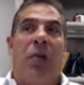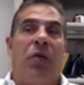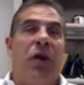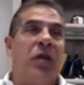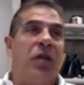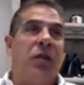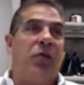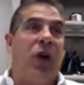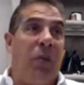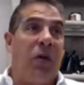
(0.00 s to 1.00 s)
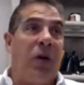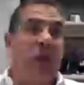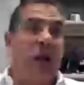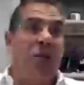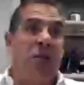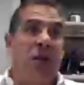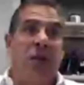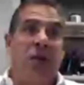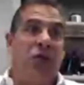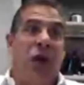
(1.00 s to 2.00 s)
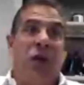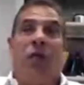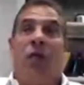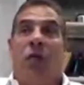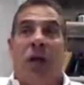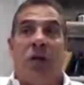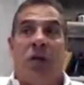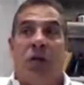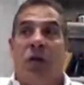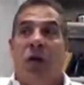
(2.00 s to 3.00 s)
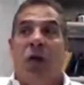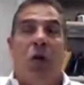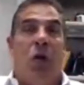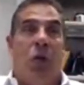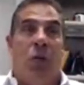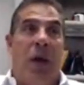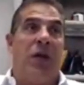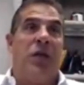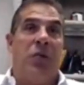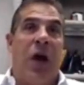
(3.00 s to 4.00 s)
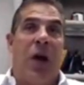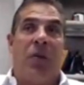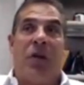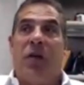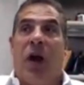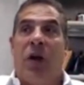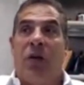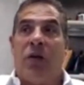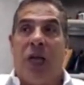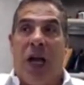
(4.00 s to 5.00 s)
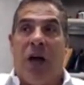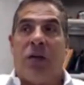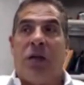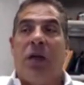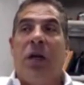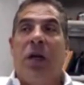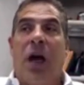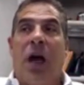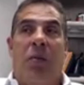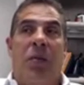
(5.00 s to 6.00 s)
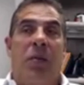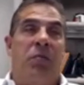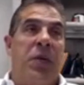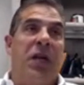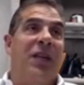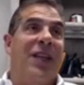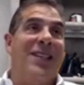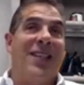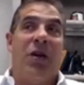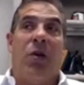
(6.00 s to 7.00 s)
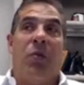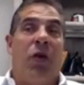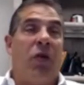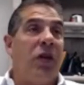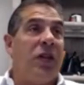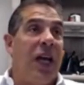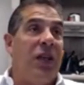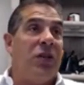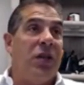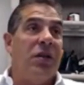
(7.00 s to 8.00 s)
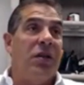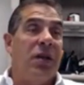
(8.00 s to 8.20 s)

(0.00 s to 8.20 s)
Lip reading: operations and property management, just running your own rentals or managing properties for others counts. Being a leasing or brokerage agent